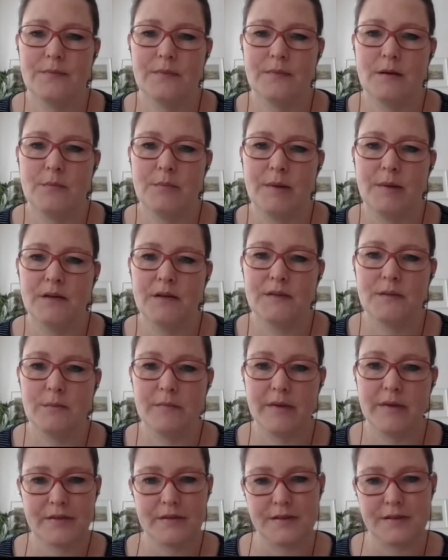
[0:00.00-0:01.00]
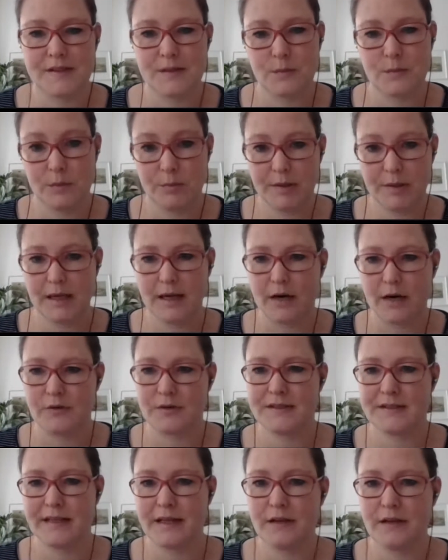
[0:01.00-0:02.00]
about the methods we pick
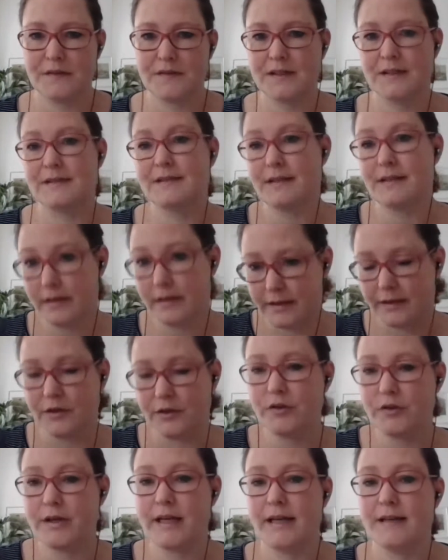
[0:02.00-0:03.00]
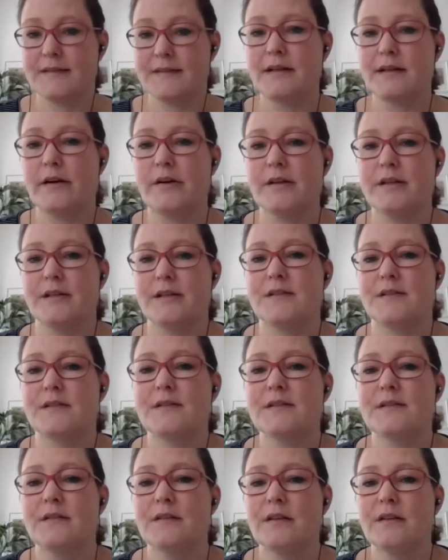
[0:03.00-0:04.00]
ourselves, as in your case,
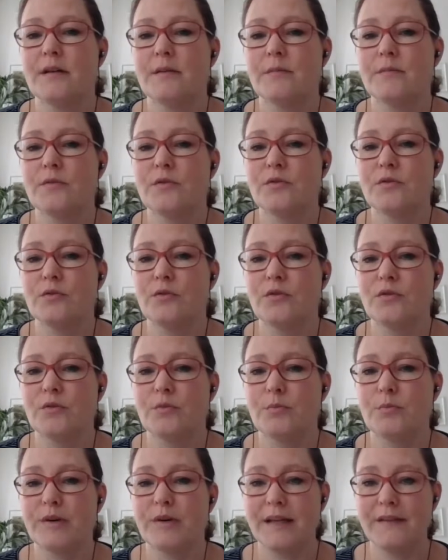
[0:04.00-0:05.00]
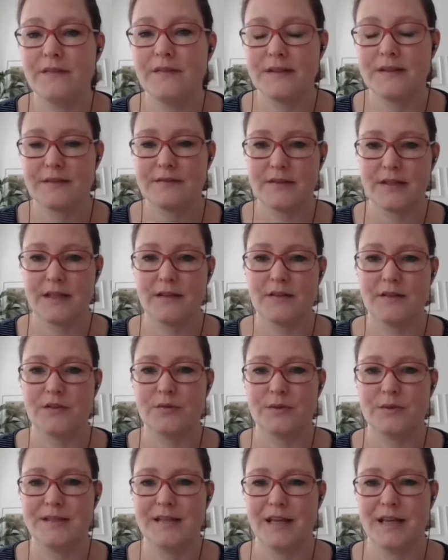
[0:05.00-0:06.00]
artists, to bring these things
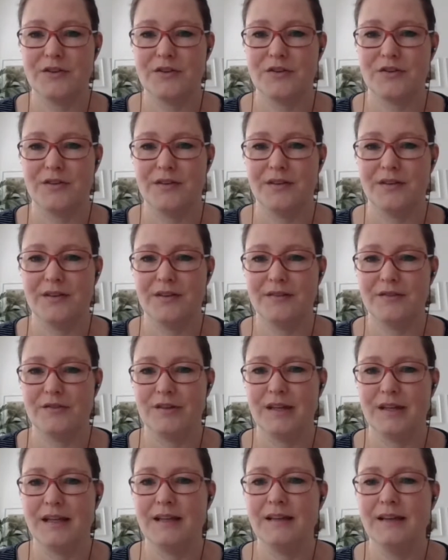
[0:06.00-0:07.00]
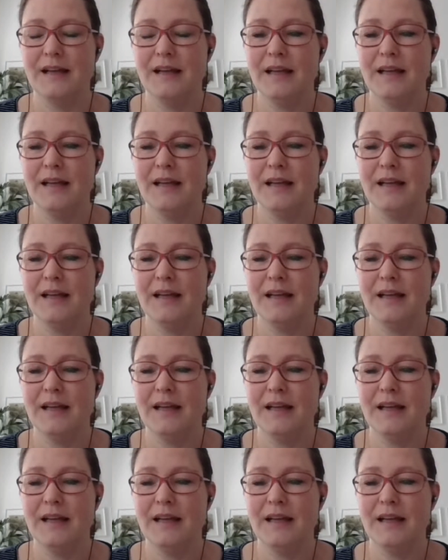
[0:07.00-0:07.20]
to attention, right?